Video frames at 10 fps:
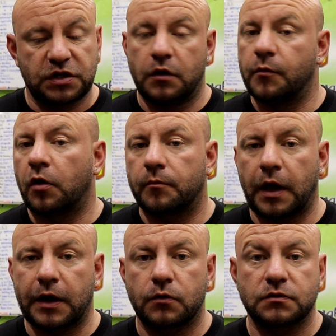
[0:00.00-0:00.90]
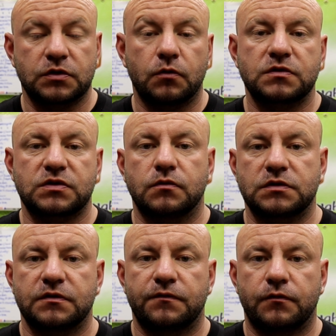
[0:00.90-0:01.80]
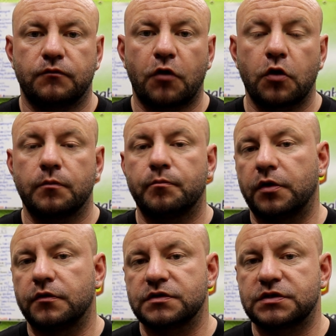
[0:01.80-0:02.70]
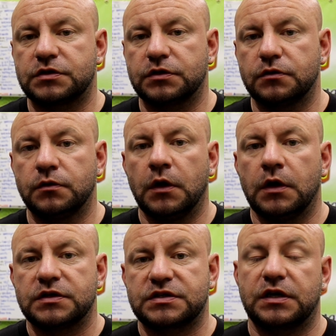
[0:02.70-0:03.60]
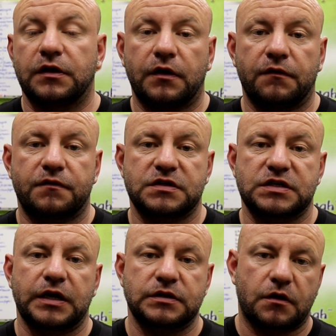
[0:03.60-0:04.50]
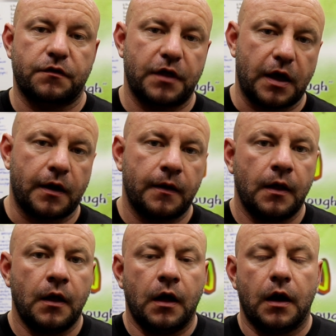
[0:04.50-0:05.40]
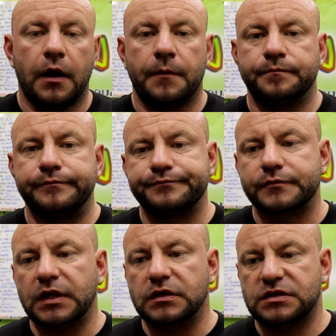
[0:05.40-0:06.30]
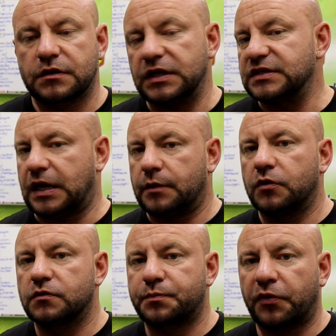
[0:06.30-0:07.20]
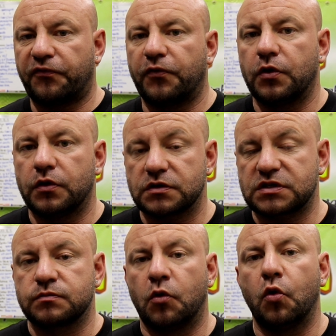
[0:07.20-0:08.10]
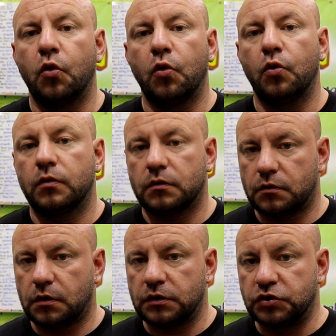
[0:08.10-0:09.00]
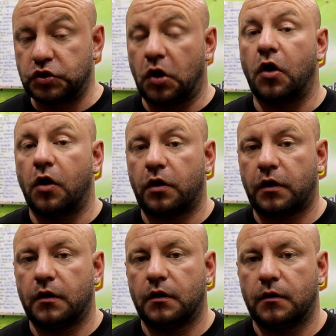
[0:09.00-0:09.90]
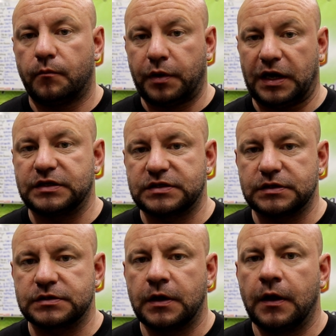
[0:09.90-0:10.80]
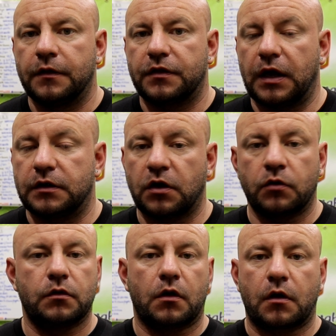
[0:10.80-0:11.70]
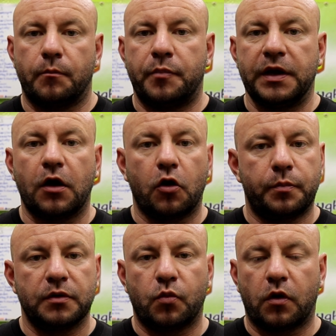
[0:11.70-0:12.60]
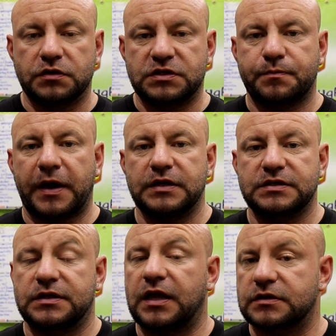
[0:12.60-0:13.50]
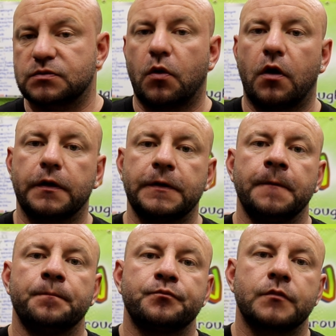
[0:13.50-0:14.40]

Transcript: termite mounds and all sorts of rodent burrows to see if the snakes are there. So these animals prefer small, dark places. They don't like a big open wide space, and that's why